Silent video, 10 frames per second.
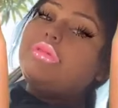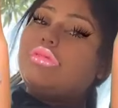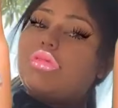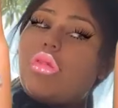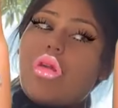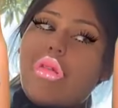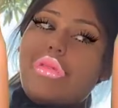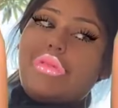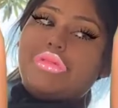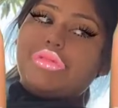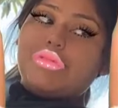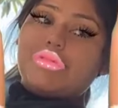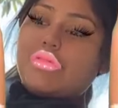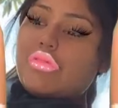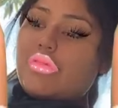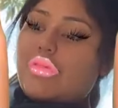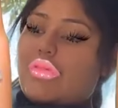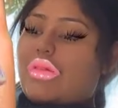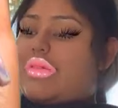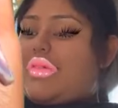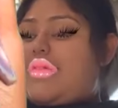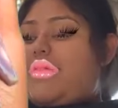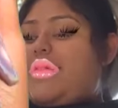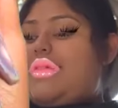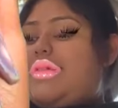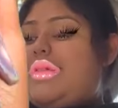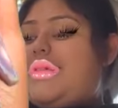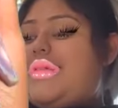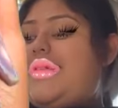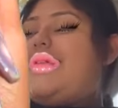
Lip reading: Someone said she's in need of the padrino, and the padrino's not doing his work.